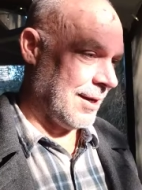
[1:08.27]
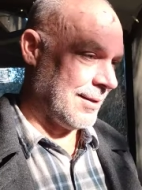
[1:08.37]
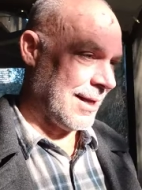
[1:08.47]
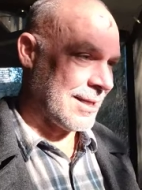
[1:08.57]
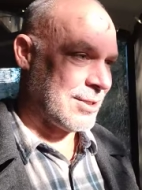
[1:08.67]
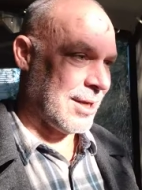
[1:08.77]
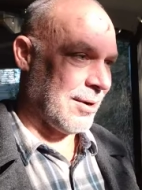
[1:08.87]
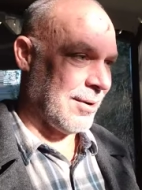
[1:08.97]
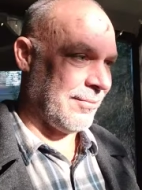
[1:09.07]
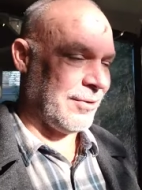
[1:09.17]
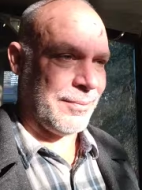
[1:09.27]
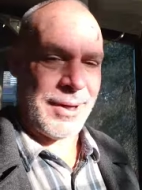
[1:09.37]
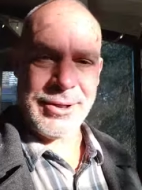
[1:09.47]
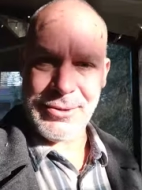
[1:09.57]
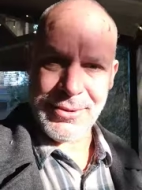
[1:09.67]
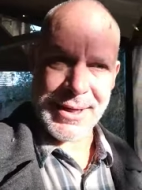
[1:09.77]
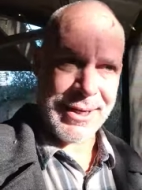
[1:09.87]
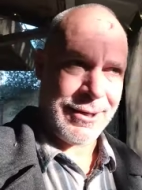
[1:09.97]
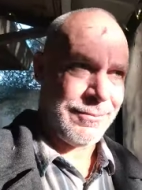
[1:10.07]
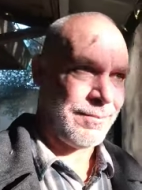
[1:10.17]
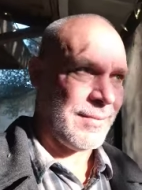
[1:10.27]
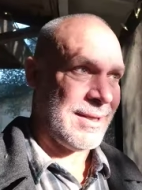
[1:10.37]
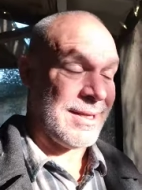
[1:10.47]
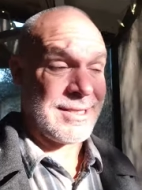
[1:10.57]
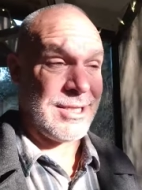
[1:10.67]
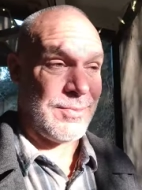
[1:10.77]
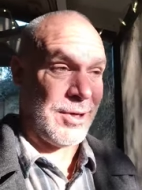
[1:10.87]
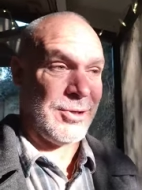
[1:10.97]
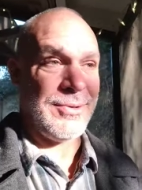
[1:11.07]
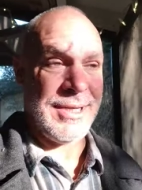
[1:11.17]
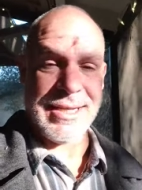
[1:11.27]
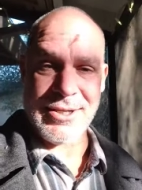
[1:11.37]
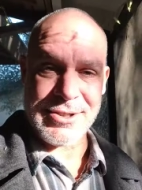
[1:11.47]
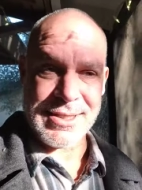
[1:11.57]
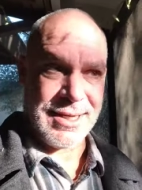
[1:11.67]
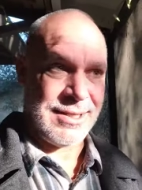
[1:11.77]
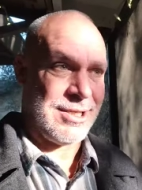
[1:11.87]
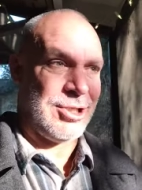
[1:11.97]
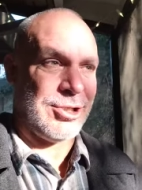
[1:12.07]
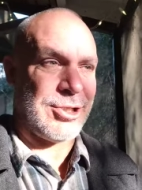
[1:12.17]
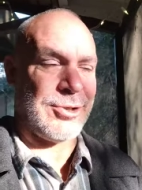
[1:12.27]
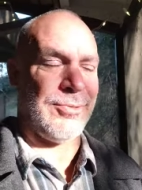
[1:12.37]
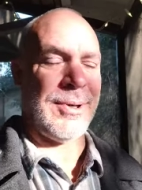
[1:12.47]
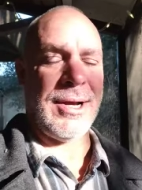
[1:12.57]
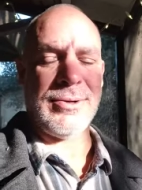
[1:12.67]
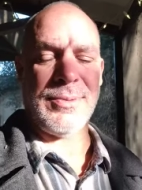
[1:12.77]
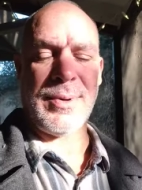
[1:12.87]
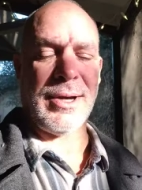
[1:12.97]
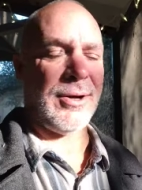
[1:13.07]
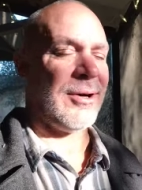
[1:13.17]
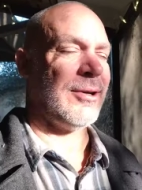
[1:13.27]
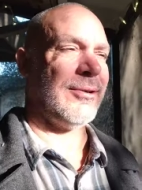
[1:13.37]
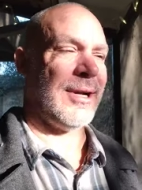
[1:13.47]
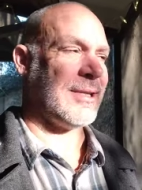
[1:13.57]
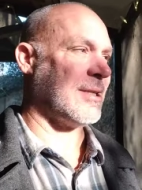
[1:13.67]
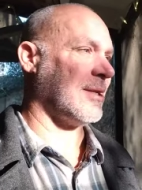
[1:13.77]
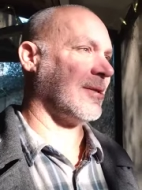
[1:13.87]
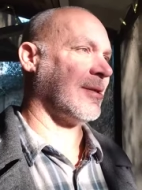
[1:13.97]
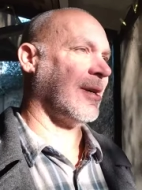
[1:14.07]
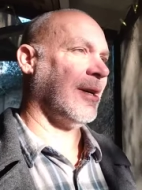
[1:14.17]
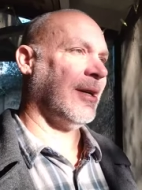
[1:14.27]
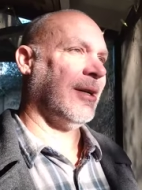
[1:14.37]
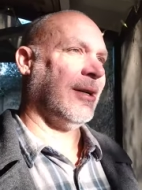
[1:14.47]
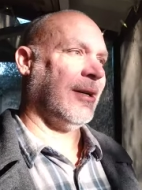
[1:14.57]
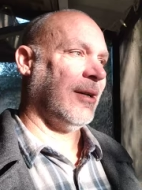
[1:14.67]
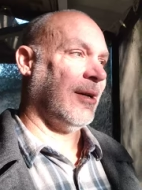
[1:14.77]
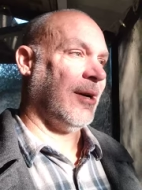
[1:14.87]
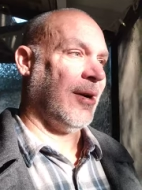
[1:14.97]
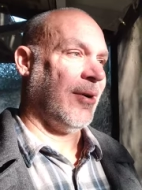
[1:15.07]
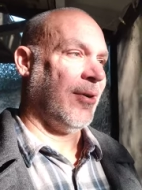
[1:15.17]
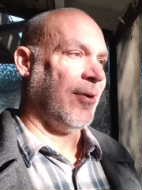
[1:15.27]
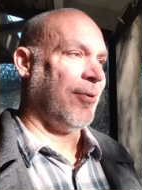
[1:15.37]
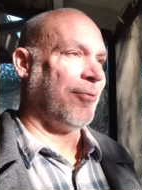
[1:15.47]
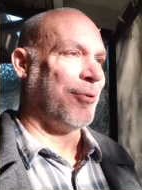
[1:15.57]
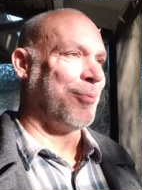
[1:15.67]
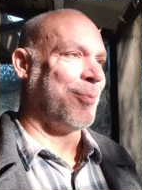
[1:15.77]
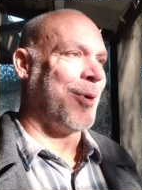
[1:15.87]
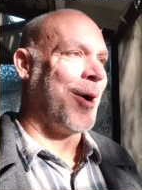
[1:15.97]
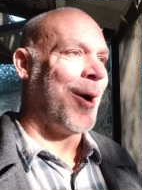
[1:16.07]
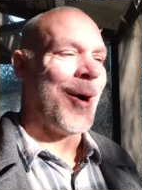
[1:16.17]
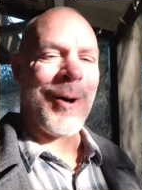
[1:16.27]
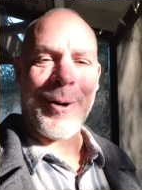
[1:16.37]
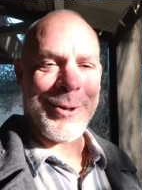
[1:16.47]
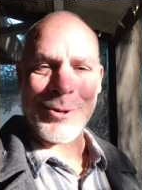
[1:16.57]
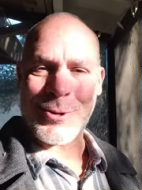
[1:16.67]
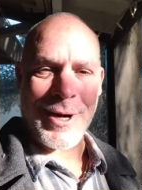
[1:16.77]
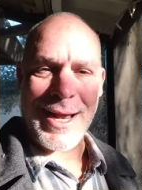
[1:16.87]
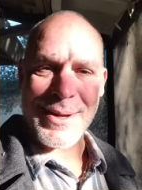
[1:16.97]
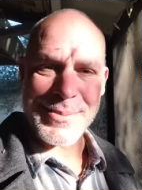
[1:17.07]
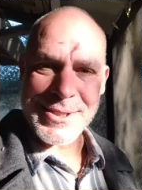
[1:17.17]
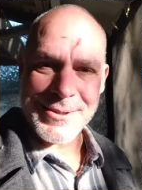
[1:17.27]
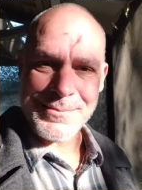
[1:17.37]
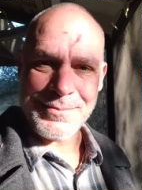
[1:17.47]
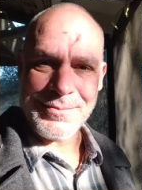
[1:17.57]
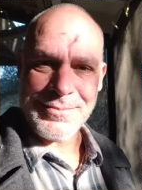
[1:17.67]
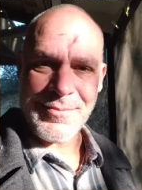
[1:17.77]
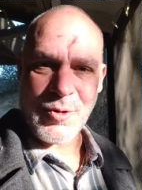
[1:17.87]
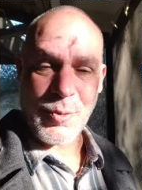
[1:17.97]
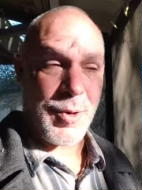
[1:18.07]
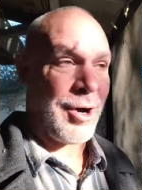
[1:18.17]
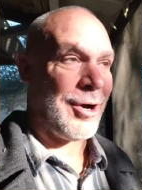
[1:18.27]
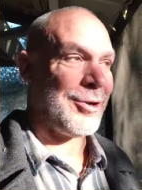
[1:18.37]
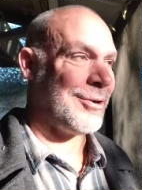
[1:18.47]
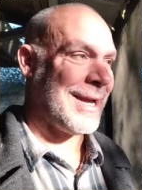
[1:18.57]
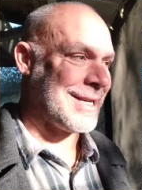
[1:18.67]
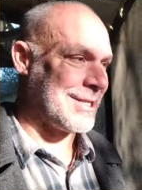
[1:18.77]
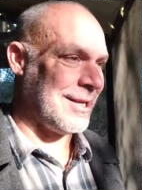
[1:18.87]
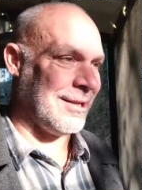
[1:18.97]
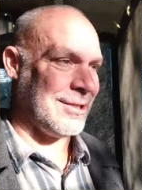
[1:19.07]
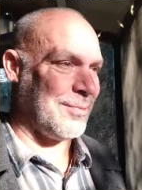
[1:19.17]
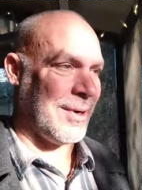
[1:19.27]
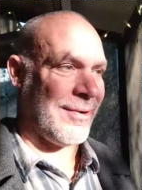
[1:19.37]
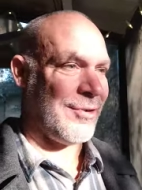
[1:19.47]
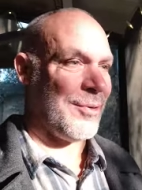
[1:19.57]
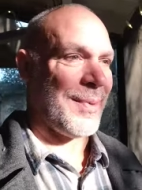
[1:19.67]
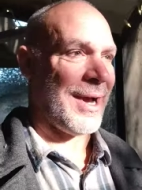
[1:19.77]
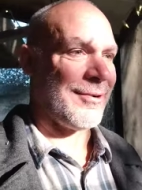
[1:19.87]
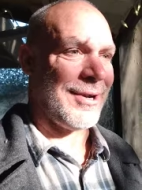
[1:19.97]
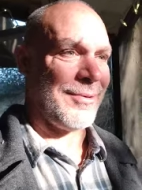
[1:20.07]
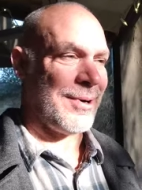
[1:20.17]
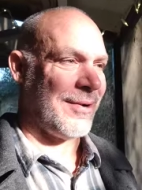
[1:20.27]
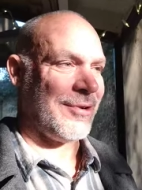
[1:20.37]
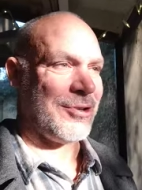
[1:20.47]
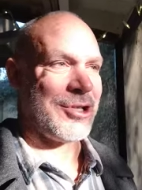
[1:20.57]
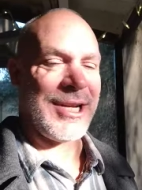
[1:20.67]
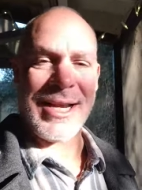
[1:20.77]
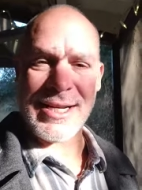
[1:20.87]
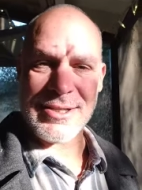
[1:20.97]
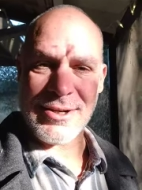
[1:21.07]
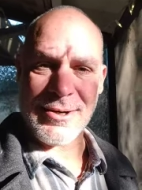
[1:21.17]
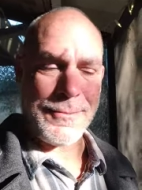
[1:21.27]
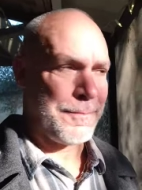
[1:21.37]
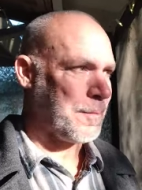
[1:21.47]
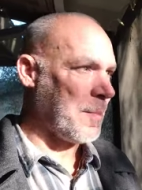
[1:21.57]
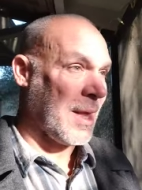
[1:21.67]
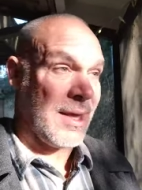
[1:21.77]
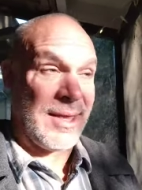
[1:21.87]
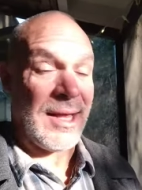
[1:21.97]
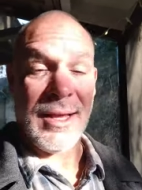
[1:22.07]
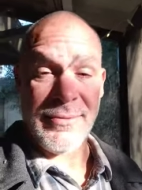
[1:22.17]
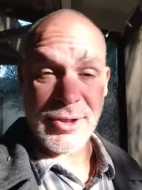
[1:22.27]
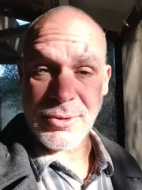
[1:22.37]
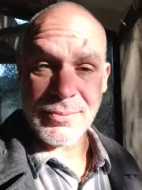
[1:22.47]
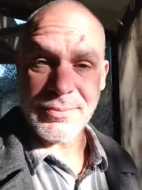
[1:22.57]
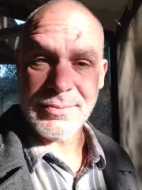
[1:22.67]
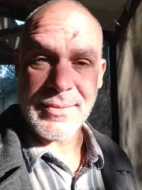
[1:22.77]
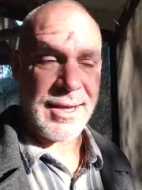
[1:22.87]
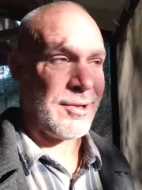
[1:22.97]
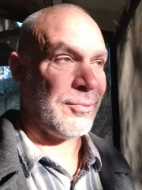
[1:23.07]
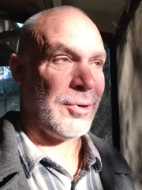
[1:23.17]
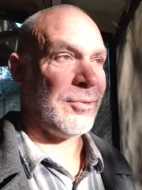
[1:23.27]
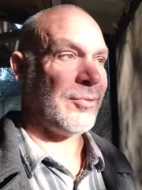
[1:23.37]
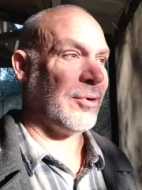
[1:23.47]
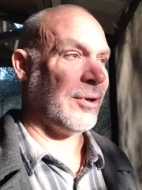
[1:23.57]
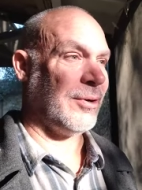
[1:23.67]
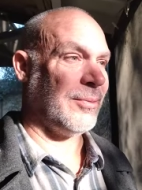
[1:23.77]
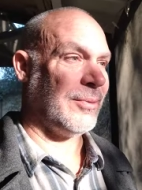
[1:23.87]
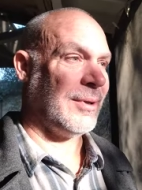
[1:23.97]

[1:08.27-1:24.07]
And that's how I feel about you right now. And this is what you need to understand, is you're surrounded by all your ancestors from all your tribes, from all your nationalities, whatever your background, whatever your genetics are. They love you and they're rooting for you.